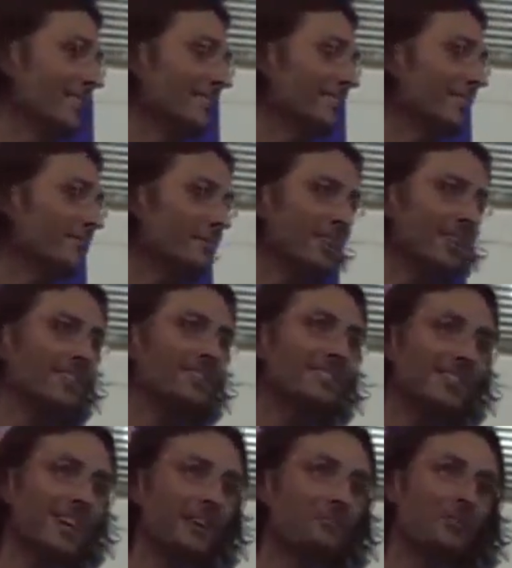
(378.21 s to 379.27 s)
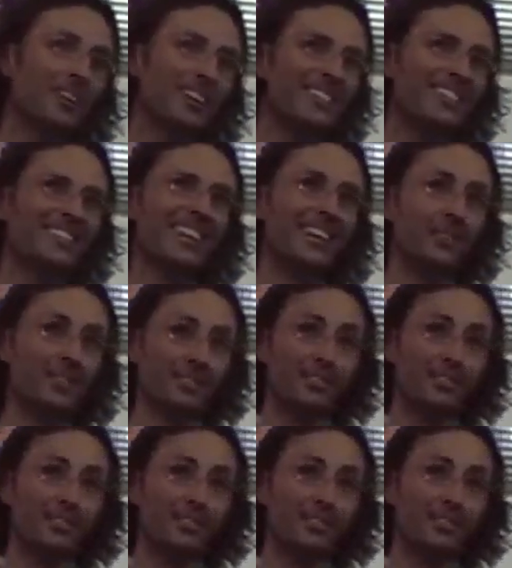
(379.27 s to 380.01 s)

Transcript: Now, does everyone understand what I just said?